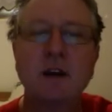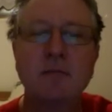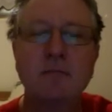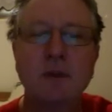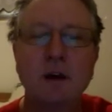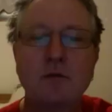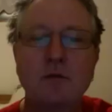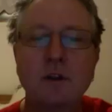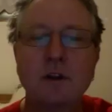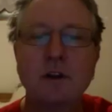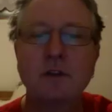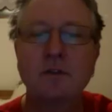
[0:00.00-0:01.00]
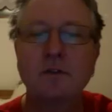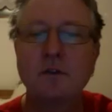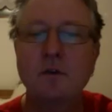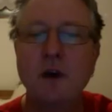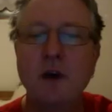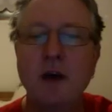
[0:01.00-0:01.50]
I'm not really
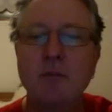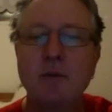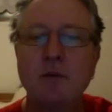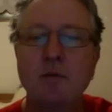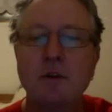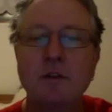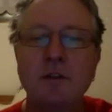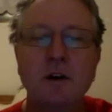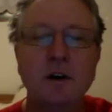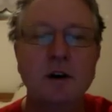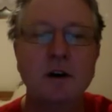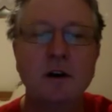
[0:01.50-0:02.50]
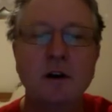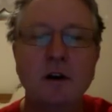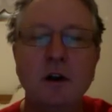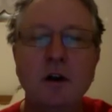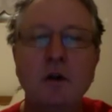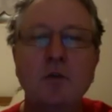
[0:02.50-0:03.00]
so happy with uh,
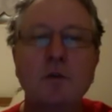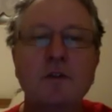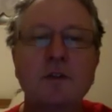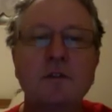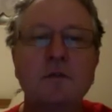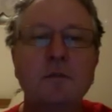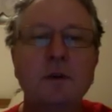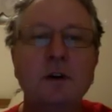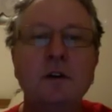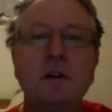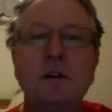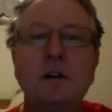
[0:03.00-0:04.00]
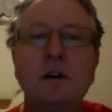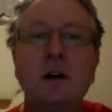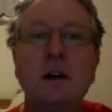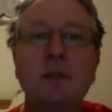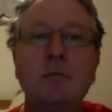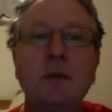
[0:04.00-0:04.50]
with this bill
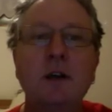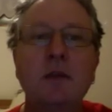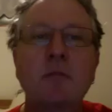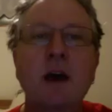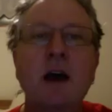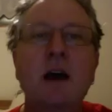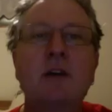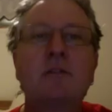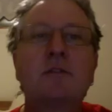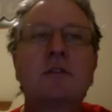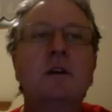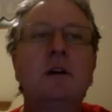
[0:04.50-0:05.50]
um, being passed.